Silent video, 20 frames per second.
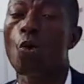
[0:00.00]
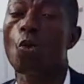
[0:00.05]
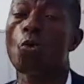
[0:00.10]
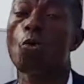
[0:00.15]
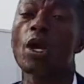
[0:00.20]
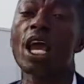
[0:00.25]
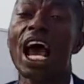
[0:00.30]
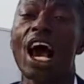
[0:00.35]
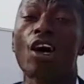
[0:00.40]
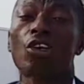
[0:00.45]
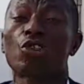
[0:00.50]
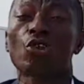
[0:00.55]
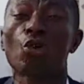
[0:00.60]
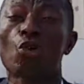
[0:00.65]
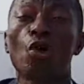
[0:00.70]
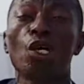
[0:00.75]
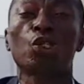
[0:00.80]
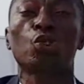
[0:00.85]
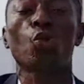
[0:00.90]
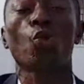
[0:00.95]
We are also
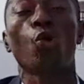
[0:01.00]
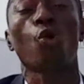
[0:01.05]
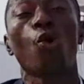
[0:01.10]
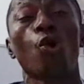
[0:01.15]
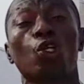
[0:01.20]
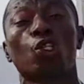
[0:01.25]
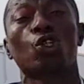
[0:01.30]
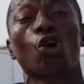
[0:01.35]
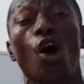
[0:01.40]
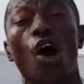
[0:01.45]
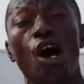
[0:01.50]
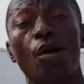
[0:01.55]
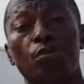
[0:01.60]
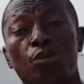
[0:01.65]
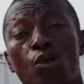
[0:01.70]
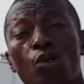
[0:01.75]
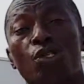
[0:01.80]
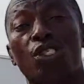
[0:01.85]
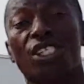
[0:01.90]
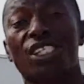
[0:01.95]
going to host
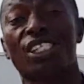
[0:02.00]
up to